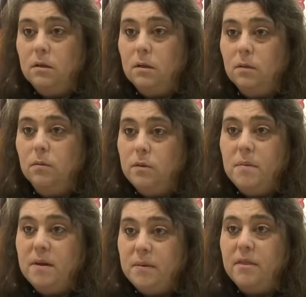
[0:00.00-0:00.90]
It would
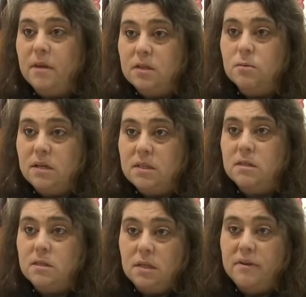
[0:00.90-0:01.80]
make me think twice
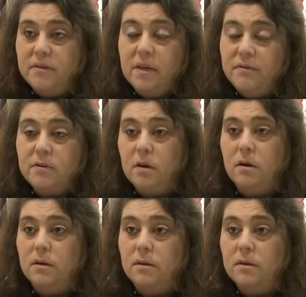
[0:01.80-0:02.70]
to give a gift
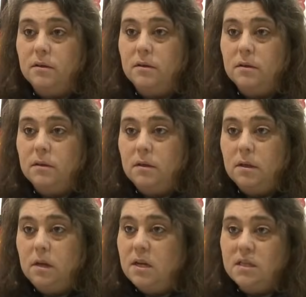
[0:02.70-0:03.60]
card,
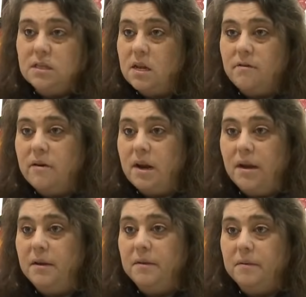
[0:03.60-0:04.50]
and it's not right.